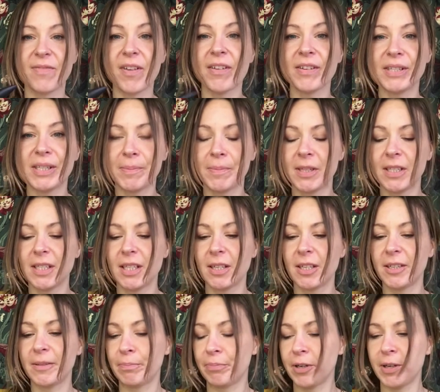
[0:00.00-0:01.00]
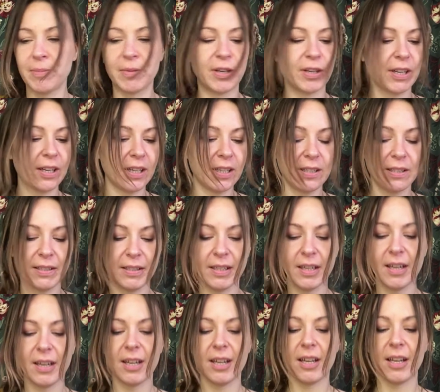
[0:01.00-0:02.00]
very similar to Pro Markers,
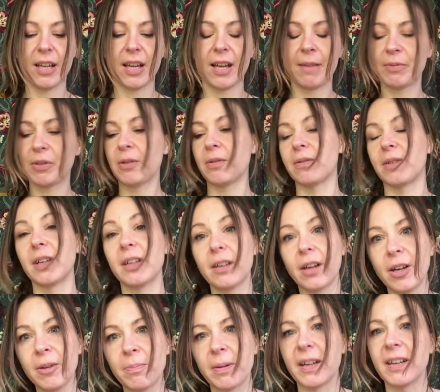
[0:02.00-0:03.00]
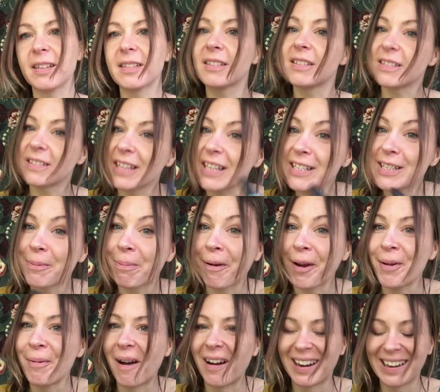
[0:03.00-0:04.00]
sorry, Copics, because these are
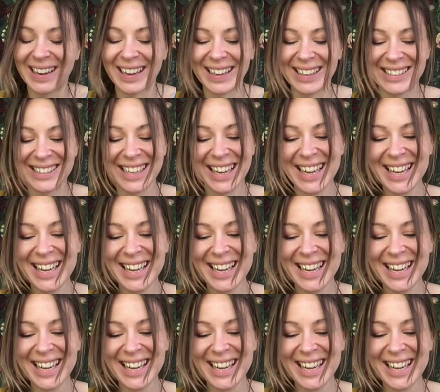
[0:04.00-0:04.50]
Pro Markers.